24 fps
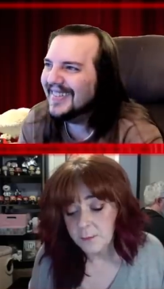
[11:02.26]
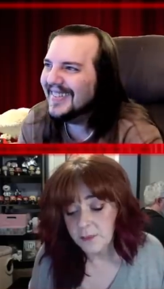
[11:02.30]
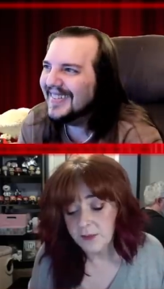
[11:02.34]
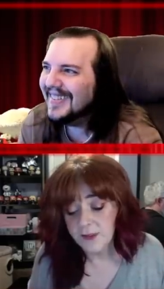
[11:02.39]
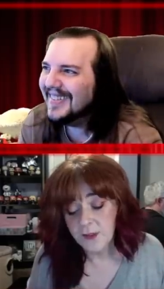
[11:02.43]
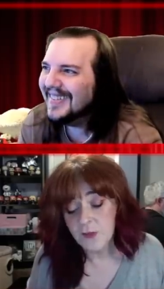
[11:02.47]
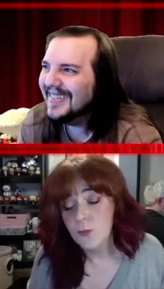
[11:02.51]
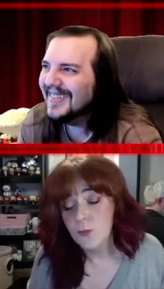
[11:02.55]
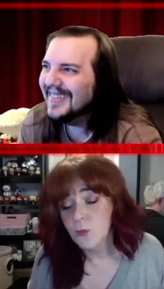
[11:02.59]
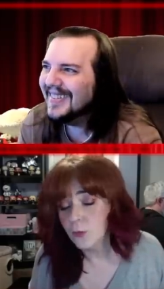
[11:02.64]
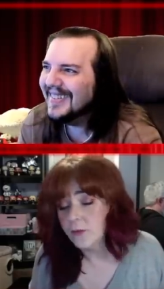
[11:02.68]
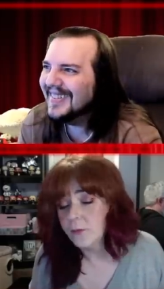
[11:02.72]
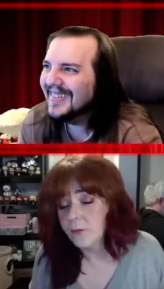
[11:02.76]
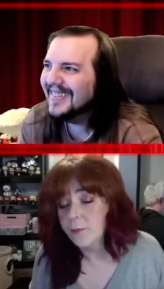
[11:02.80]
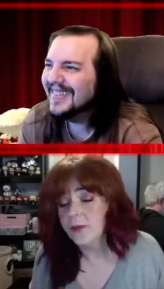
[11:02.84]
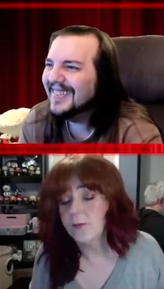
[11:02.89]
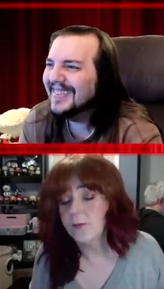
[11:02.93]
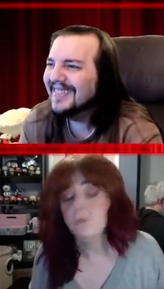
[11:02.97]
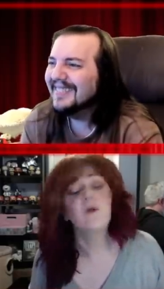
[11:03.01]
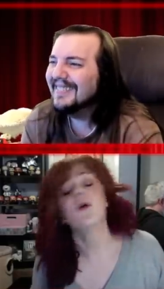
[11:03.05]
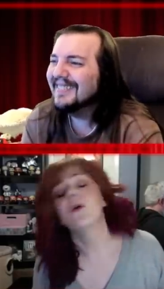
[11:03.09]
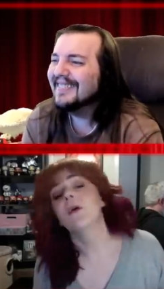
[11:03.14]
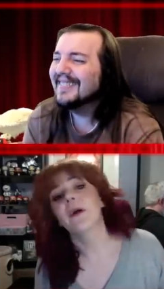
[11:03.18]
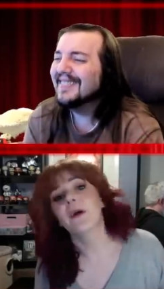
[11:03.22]
Speaker 1: but you would
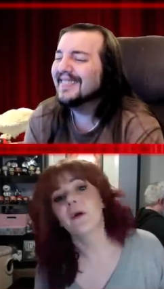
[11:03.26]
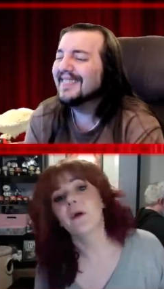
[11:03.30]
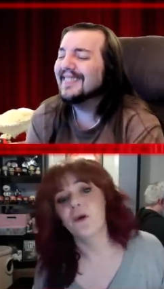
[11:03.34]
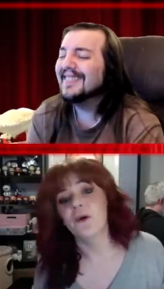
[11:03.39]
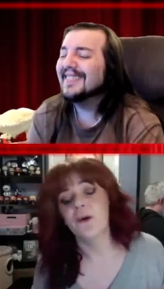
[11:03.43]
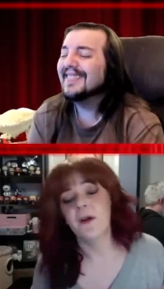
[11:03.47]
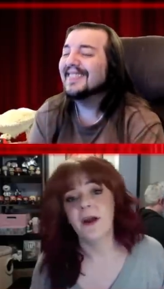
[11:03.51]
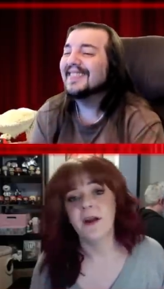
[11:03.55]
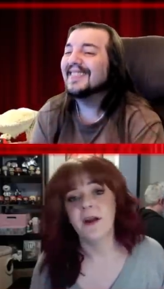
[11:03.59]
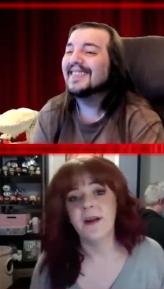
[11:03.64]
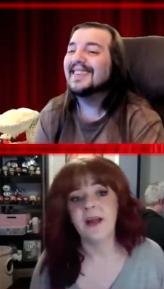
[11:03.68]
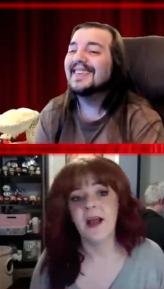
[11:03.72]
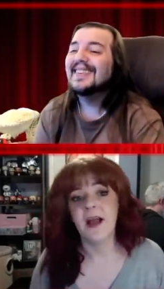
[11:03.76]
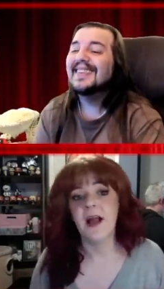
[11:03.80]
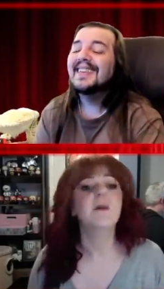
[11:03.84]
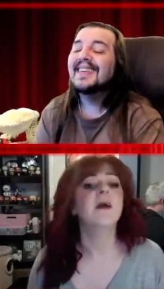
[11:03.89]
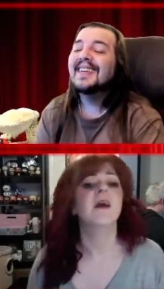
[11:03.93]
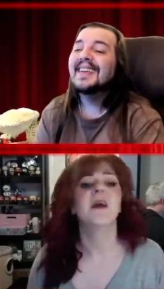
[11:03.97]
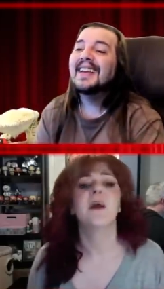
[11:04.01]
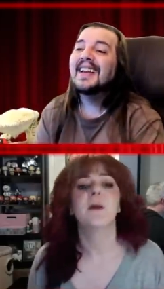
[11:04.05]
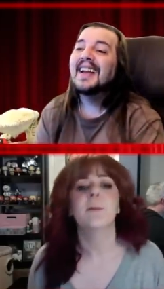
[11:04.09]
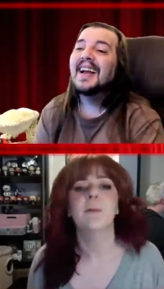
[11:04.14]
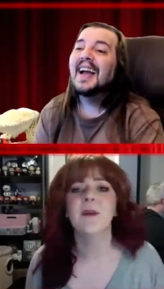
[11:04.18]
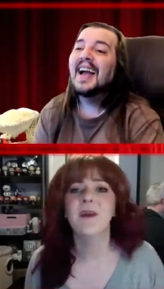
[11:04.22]
be more
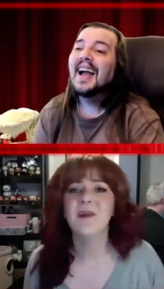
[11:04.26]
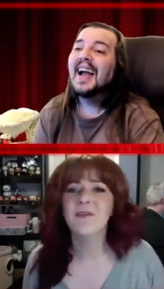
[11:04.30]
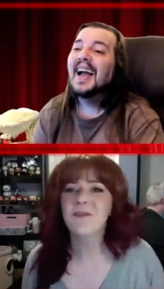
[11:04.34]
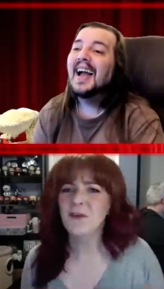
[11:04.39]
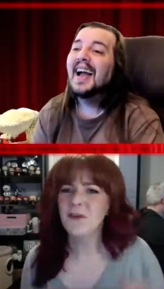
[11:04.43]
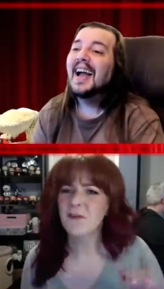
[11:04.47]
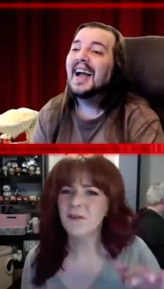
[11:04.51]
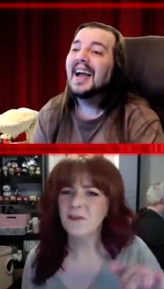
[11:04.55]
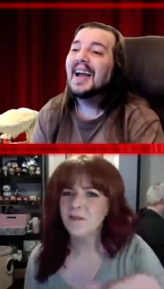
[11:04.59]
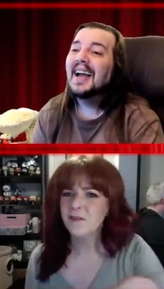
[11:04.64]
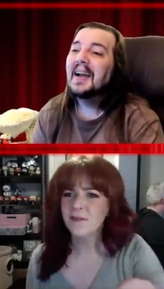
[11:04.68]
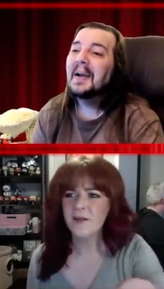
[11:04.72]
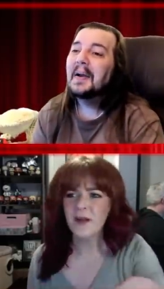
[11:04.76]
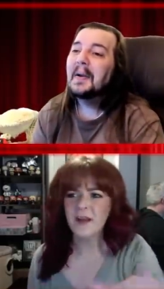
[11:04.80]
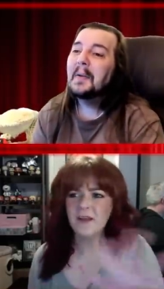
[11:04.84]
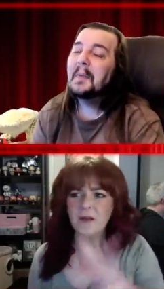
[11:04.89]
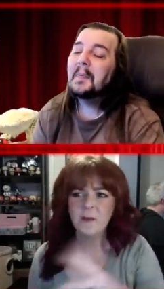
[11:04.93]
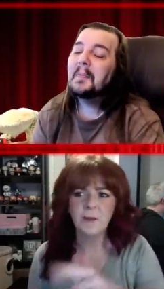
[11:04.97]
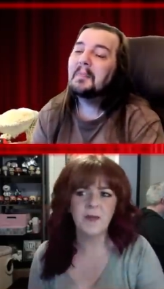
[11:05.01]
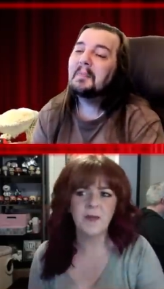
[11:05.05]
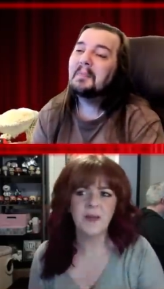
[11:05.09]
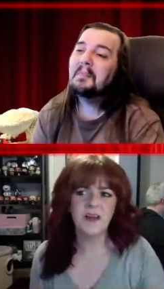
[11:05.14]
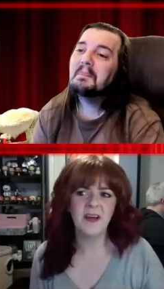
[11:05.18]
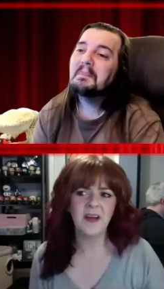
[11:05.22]
aerodynamic. But if you're inside
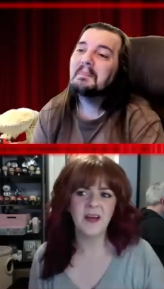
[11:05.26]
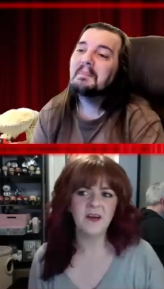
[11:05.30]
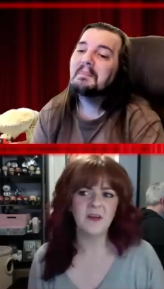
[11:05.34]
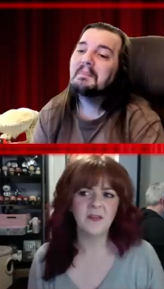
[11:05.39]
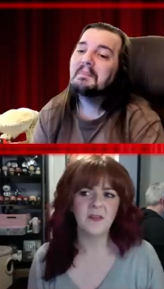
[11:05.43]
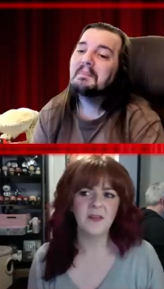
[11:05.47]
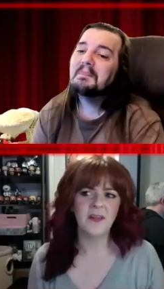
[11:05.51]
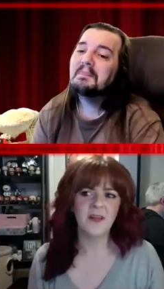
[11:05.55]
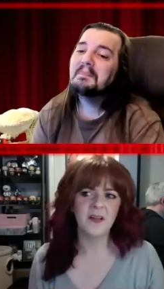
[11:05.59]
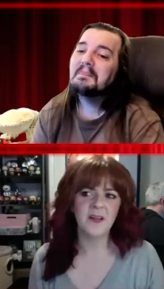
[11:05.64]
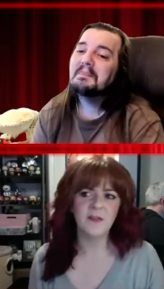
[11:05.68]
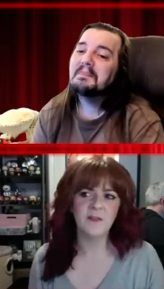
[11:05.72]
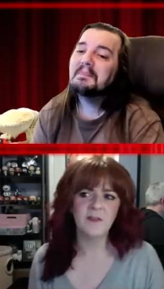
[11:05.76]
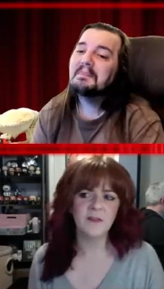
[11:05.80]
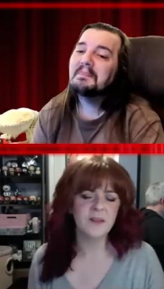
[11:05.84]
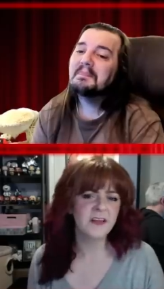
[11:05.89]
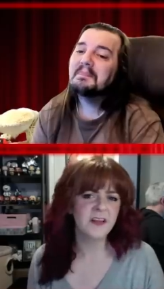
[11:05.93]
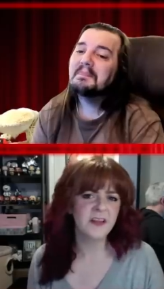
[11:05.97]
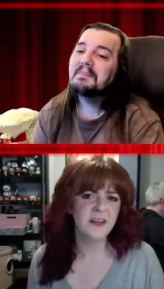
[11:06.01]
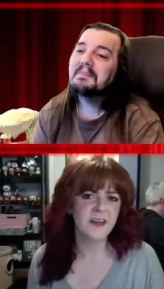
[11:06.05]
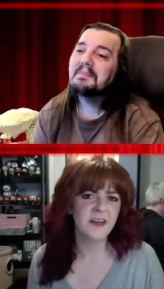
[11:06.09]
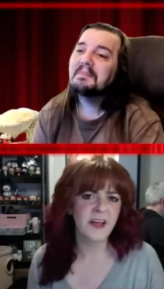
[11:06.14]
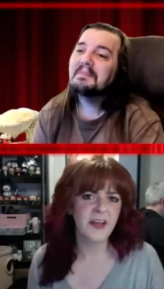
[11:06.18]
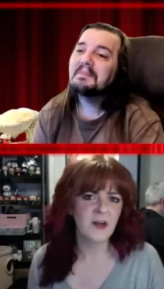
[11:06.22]
the plane, I don't think it's
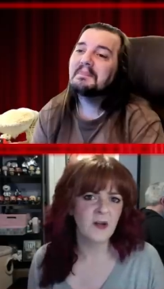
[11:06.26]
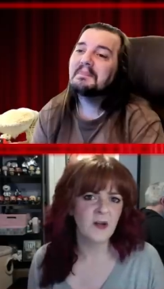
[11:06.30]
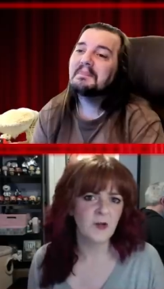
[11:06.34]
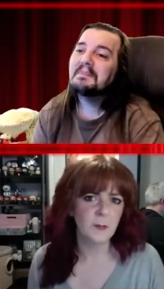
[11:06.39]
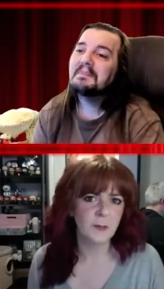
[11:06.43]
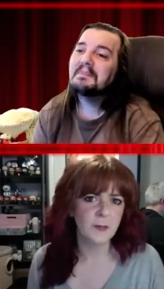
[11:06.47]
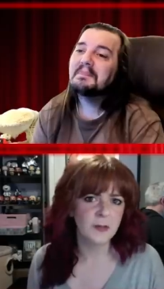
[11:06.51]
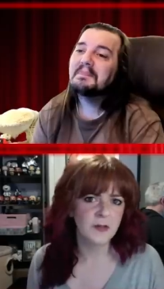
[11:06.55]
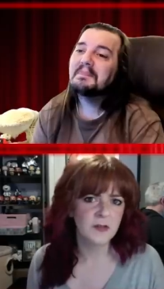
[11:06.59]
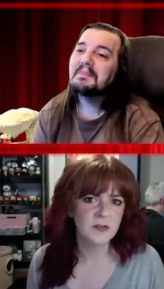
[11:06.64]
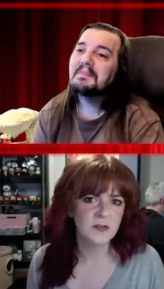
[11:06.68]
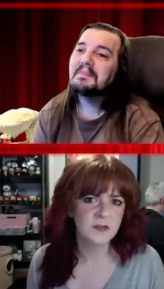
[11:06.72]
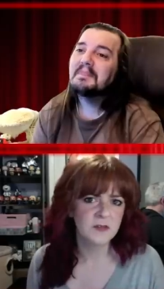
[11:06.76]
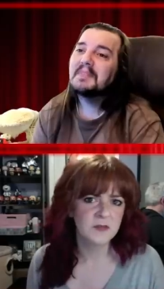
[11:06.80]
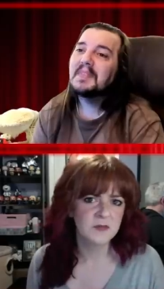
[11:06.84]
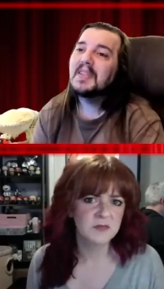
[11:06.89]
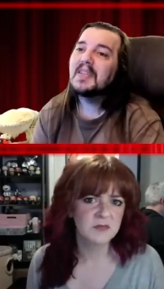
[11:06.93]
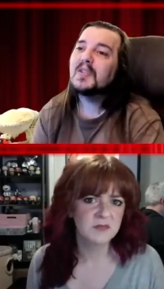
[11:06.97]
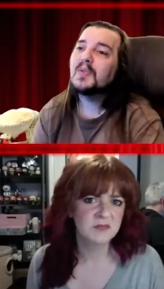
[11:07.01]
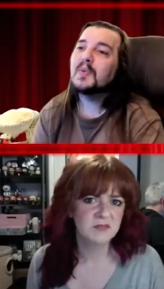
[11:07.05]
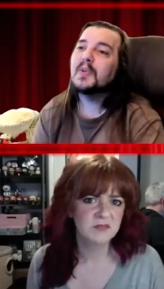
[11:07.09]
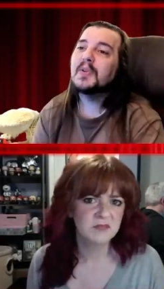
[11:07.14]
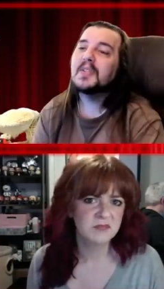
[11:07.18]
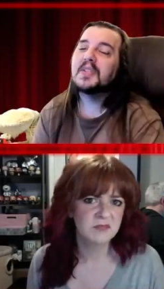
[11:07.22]
really going to help.
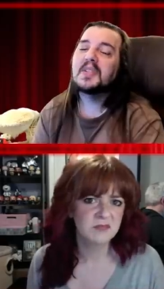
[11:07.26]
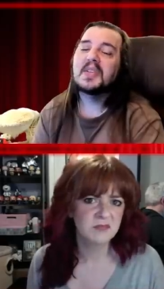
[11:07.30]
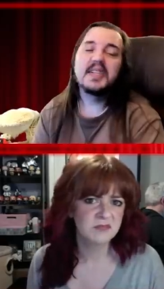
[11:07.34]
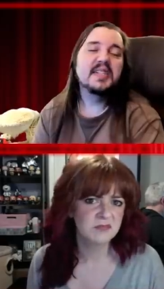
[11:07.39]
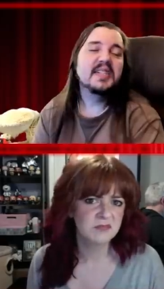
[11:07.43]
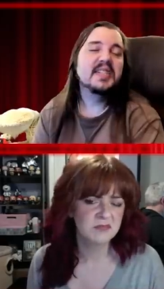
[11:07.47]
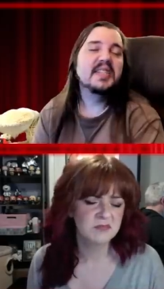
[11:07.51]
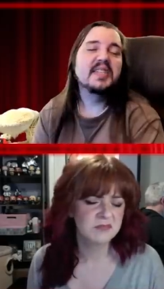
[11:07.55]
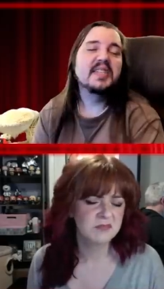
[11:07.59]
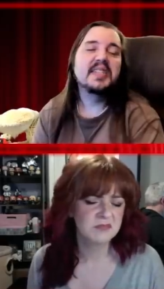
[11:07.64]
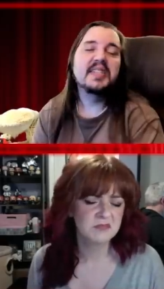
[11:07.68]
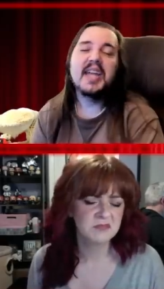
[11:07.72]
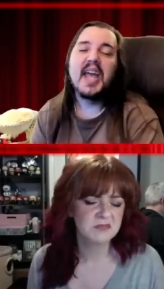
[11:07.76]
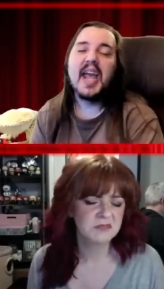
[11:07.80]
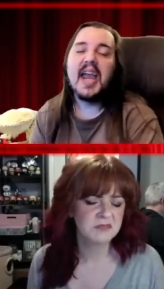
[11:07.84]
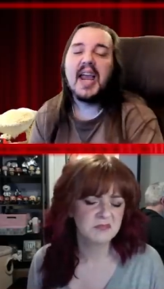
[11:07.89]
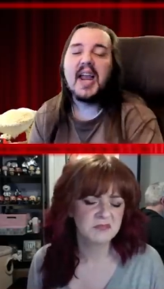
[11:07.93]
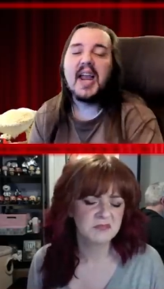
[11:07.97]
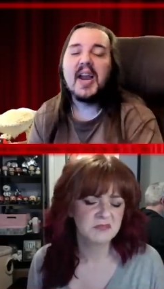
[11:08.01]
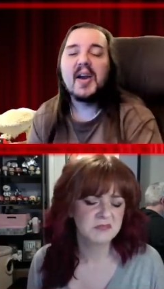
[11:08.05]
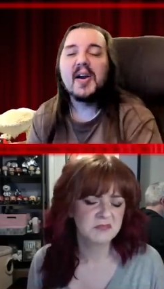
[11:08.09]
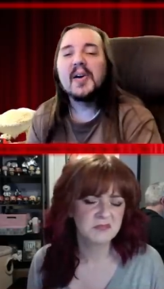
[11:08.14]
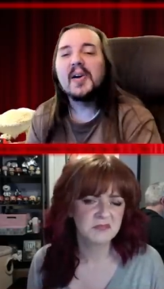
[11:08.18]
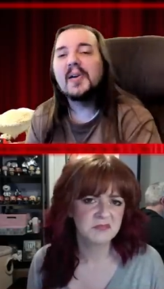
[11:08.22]
Speaker 2: This was a
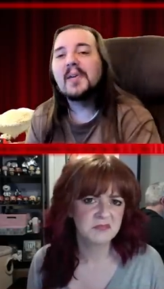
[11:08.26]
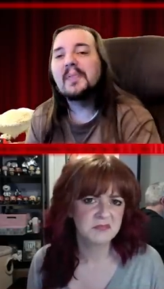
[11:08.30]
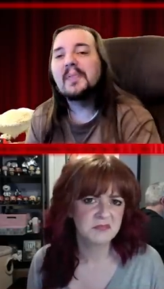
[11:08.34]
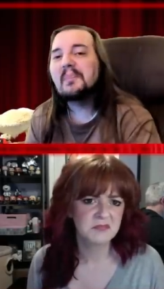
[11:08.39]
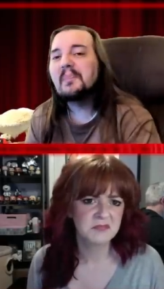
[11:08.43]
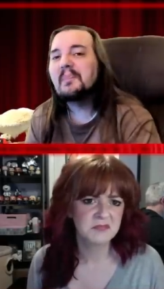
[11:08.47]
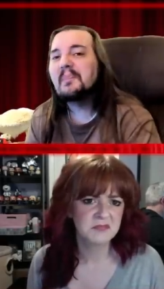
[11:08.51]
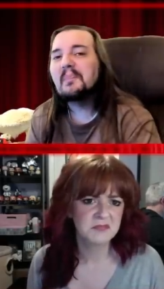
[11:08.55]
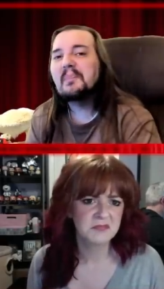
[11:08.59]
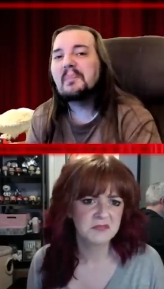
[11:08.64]
dare.